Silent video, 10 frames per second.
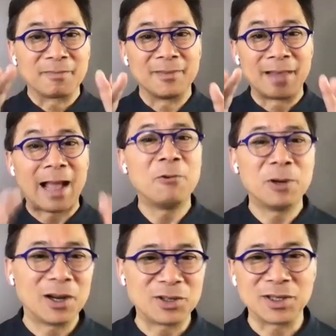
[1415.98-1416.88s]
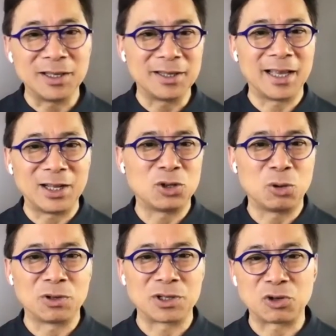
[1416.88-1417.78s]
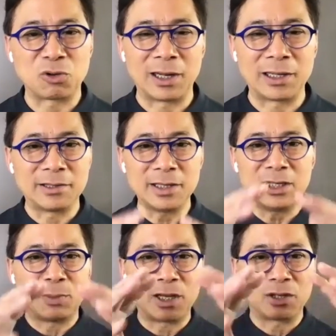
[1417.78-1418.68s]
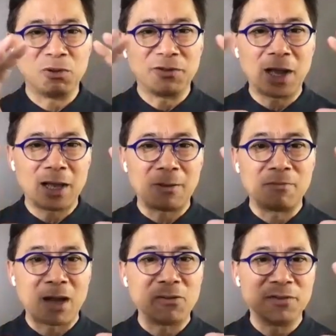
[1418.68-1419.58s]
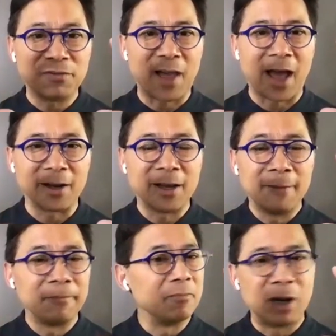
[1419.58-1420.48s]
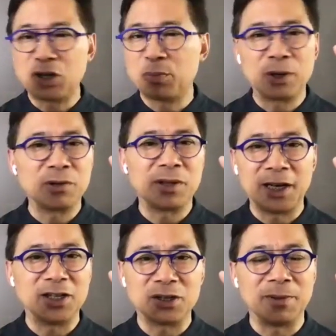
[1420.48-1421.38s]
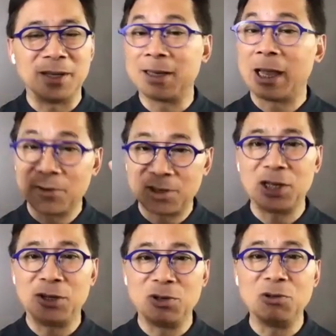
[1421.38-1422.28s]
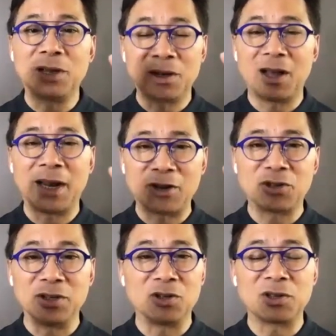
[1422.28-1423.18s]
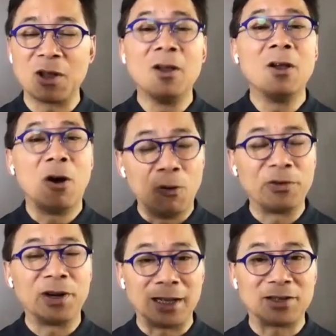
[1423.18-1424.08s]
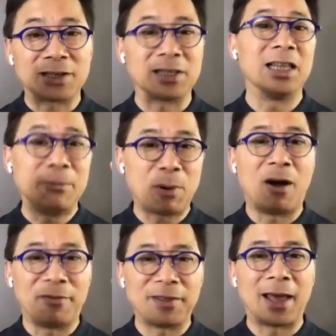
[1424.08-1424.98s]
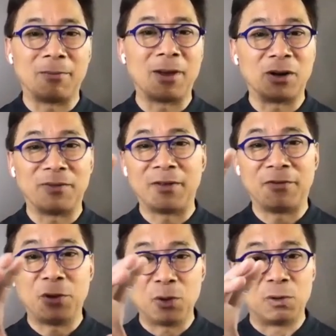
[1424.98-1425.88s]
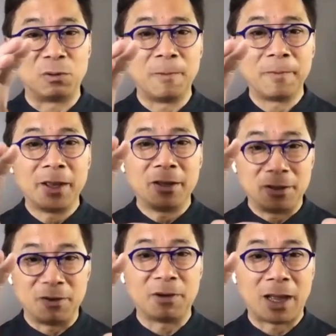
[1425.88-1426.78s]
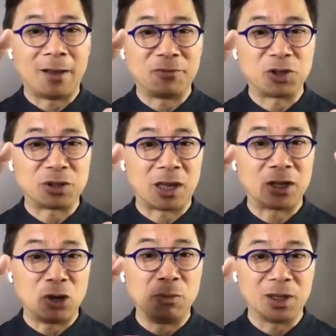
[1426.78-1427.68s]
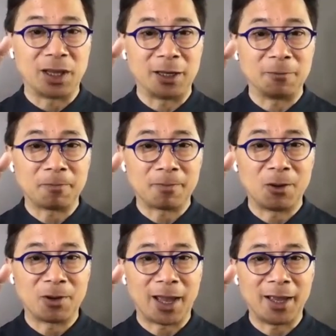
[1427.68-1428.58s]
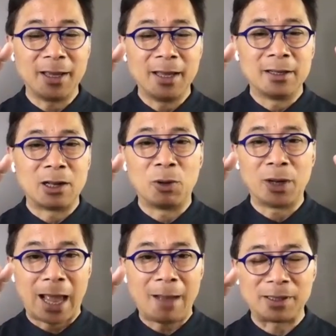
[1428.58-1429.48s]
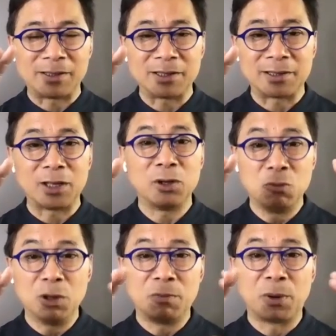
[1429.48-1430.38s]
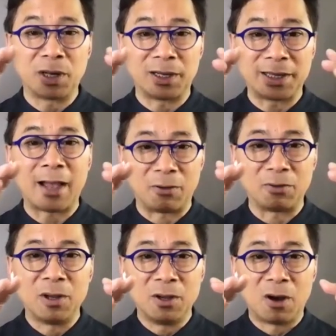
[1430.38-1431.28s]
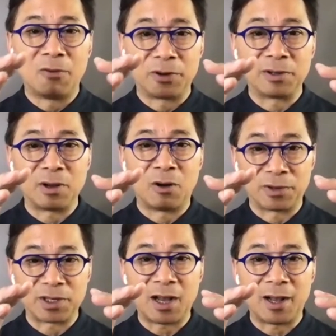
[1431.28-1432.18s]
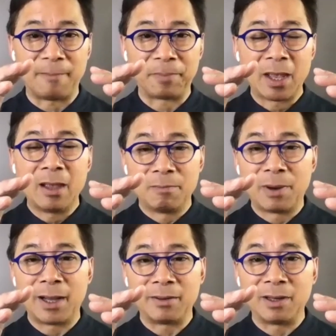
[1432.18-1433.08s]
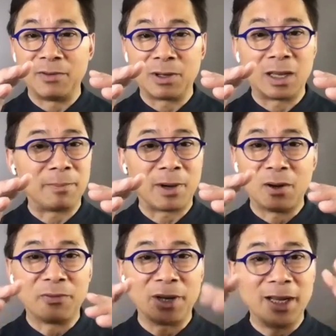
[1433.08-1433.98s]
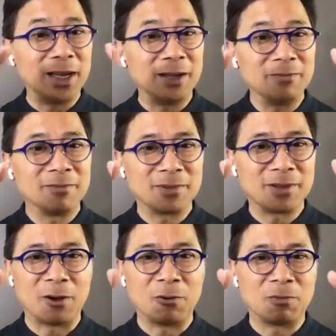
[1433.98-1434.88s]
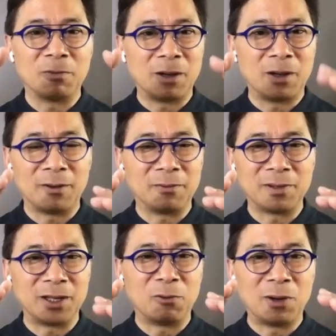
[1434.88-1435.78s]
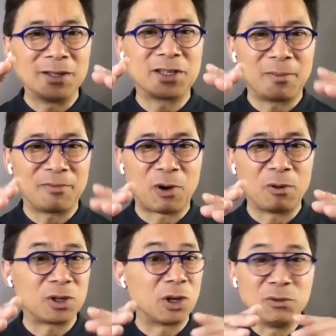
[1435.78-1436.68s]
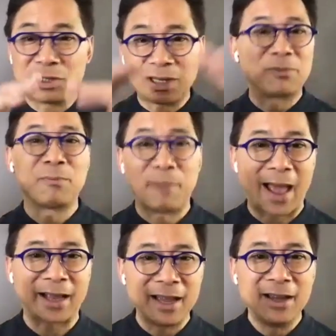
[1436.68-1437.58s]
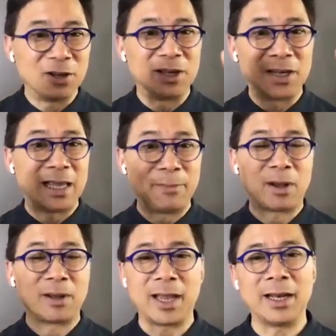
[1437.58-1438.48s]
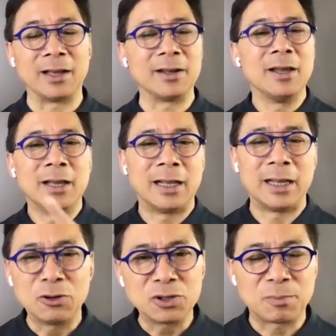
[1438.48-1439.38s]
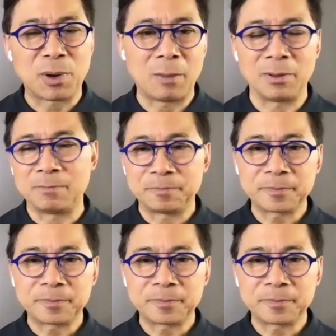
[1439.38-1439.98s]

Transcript: now we're actually getting towards this chronic disease because we've got a mound of fat much bigger than it needs to be. Guarantee you, you cannot actually just overnight sleep off that amount of fuel you have just accumulated. Okay. Now, what happens is that you will burn it down over over time. But if you keep on overeating, take uh, you know one step forward, two steps back, you're going to keep on gaining it. And here's the problem: